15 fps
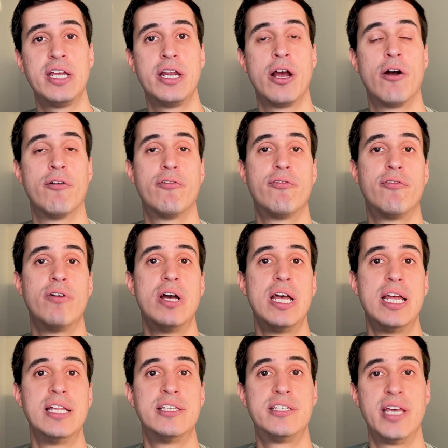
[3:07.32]
of
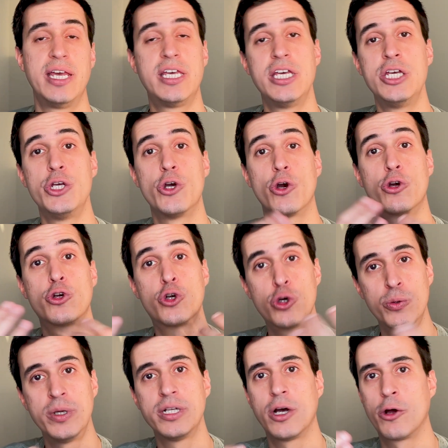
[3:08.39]
taking your
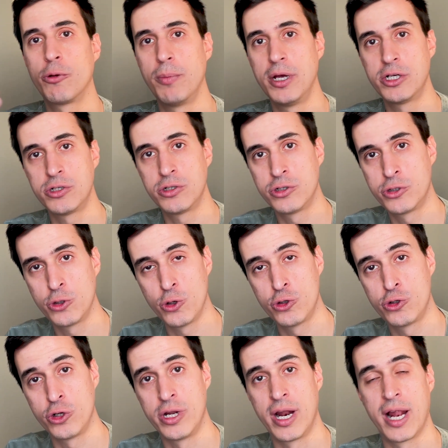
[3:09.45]
current automations to,
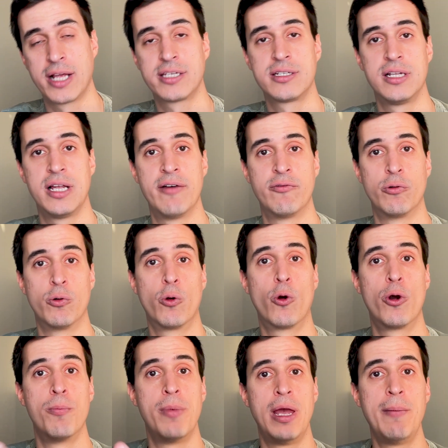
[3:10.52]
to the next level, or
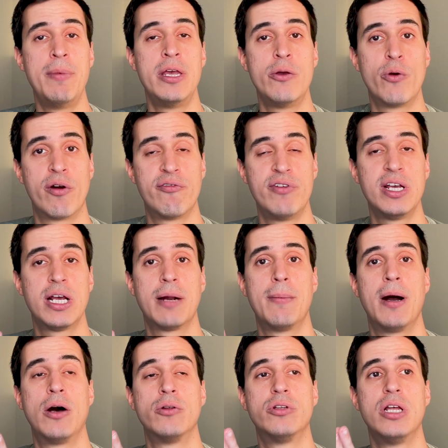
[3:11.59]
maybe you are thinking
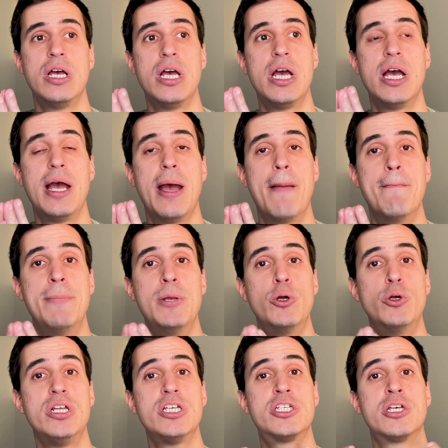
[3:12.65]
about
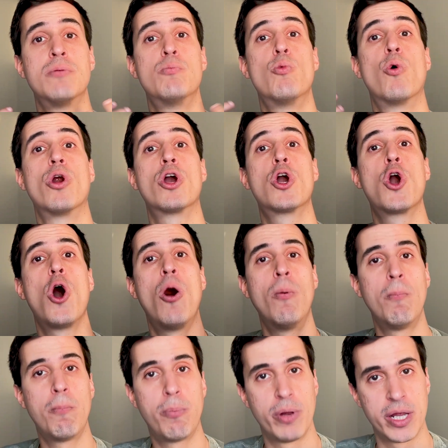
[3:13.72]
building some more
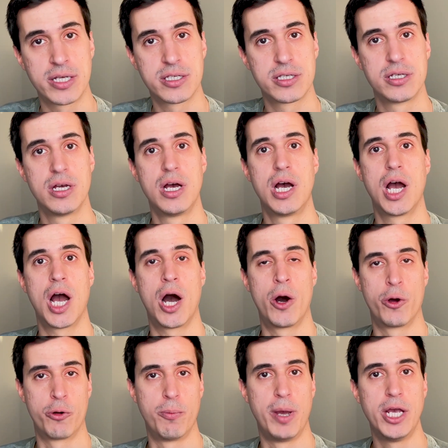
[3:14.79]
complex
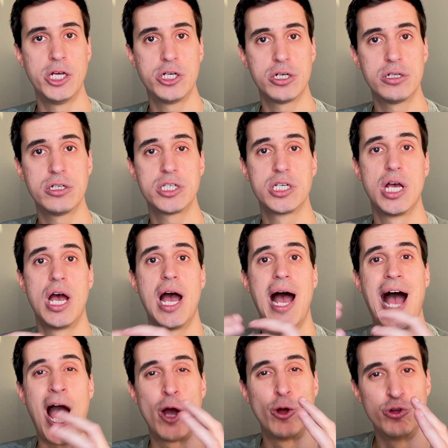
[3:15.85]
automations,
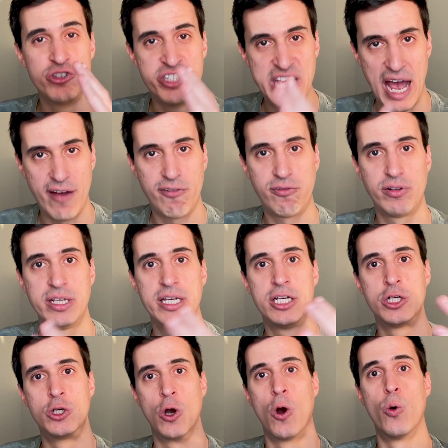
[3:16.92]
I would definitely
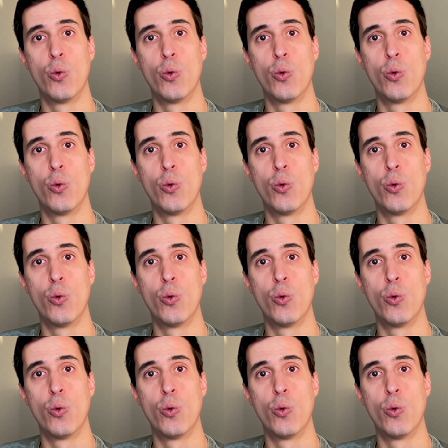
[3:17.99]
go